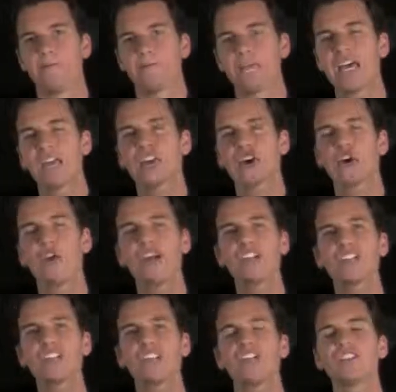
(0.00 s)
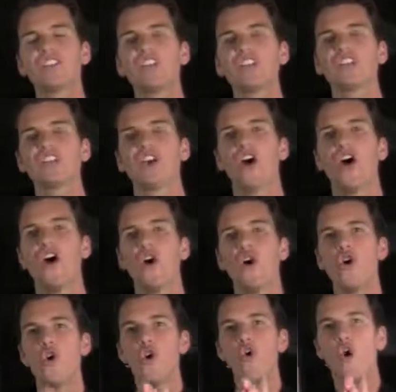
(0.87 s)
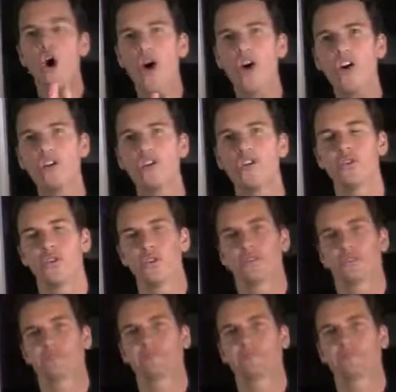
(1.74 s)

And the question is this: who are you?